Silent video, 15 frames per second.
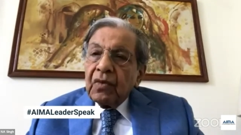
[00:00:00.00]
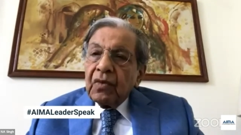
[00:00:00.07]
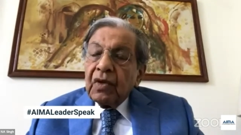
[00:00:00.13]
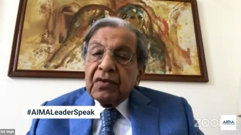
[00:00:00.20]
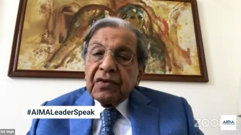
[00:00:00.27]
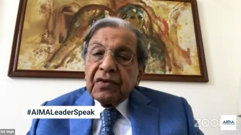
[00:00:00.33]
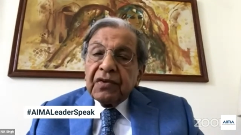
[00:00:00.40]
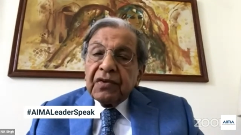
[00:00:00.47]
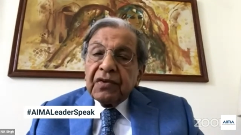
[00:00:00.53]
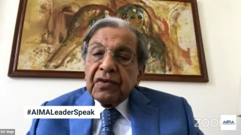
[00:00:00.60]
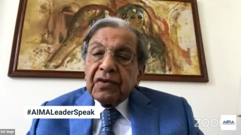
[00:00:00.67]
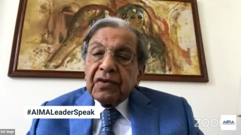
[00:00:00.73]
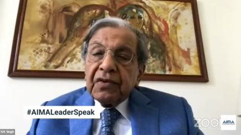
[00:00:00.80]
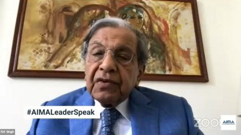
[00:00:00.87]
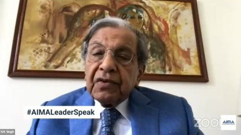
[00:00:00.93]
the second
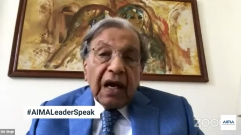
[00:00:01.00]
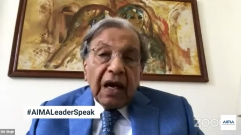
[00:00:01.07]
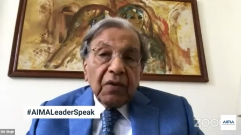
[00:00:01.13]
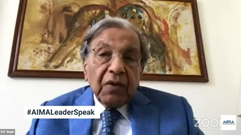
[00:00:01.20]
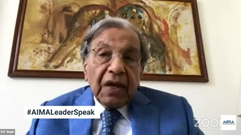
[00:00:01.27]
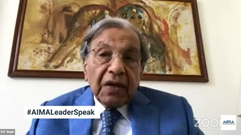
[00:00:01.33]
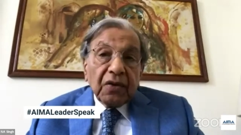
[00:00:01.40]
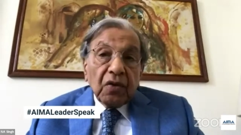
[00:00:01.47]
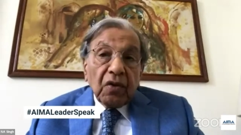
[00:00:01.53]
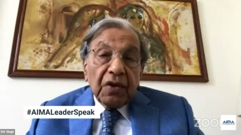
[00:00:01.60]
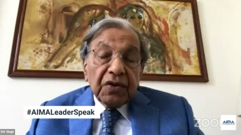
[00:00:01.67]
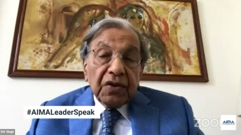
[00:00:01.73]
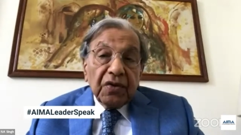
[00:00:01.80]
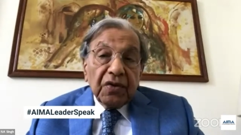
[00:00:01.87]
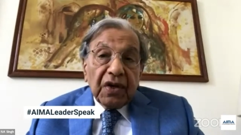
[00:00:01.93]
leg I would like to
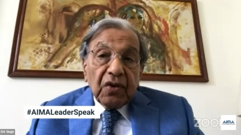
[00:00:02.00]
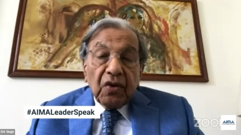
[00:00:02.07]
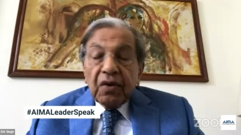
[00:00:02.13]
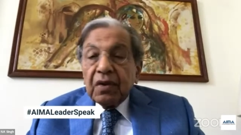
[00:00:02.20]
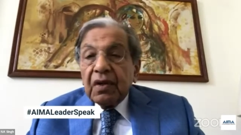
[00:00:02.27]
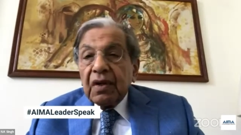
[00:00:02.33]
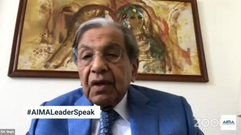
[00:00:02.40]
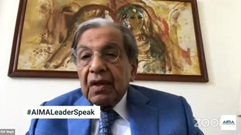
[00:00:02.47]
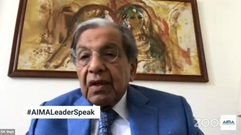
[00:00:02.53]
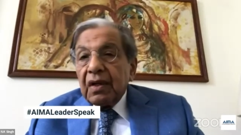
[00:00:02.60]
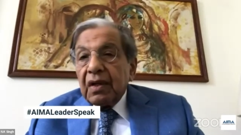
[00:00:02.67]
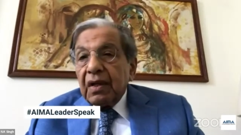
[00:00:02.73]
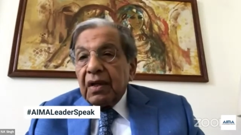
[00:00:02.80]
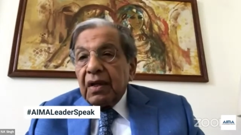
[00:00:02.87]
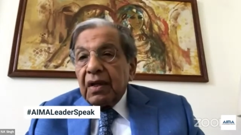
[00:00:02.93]
concentrate on
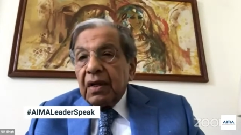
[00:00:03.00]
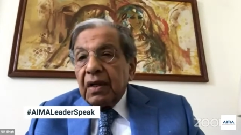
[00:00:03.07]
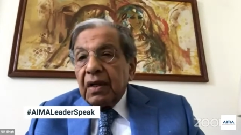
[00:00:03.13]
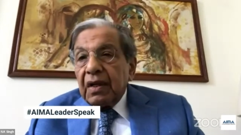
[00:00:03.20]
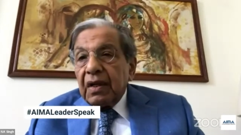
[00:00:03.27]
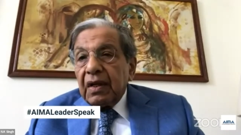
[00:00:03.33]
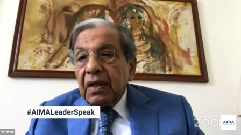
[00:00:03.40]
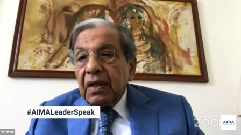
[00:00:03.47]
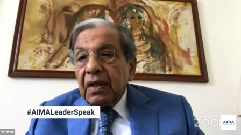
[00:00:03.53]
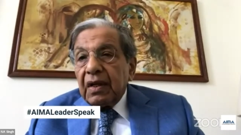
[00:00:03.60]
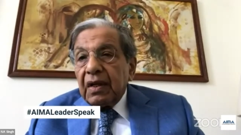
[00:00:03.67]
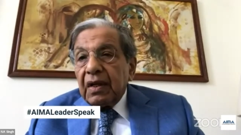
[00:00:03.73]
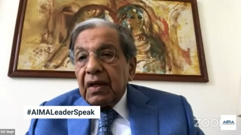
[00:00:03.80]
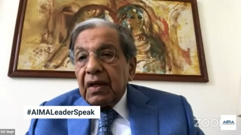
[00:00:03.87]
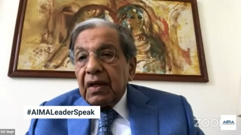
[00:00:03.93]
is
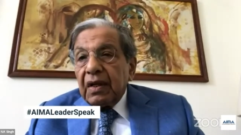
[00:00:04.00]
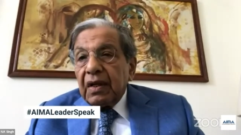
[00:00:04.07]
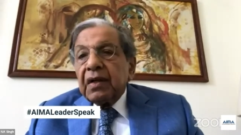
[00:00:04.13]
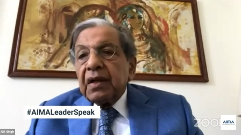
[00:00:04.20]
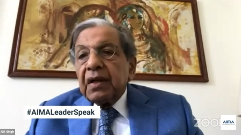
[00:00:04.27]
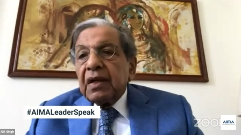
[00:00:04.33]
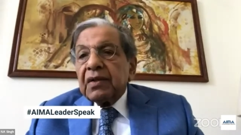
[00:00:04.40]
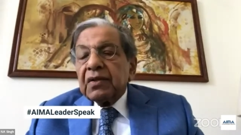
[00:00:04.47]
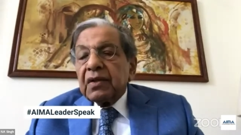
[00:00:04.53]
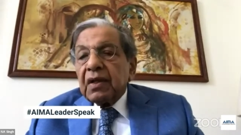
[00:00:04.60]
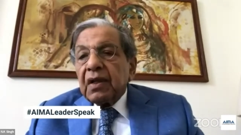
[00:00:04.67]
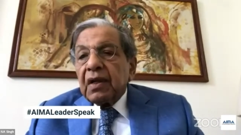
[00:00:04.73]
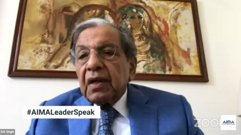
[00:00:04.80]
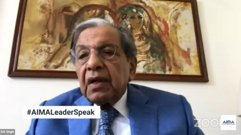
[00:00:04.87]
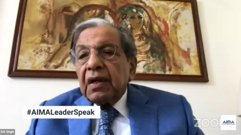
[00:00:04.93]
India's
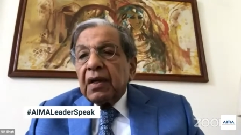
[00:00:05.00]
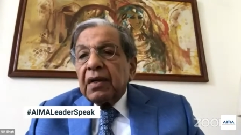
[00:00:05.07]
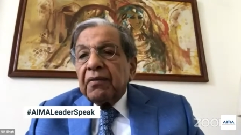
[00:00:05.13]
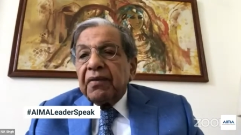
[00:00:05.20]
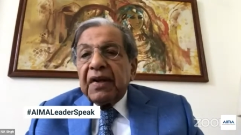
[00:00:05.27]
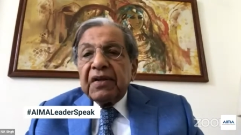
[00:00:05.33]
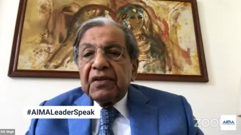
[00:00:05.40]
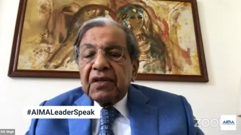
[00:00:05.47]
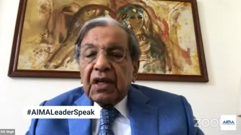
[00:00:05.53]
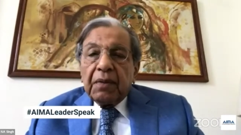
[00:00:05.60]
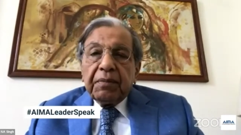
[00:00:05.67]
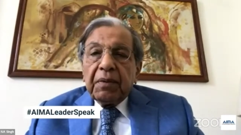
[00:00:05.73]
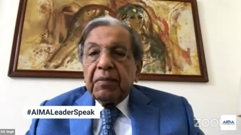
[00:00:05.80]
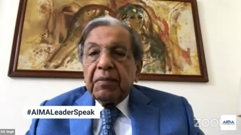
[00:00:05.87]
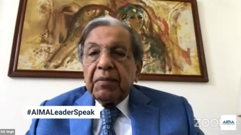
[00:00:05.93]
defense capability.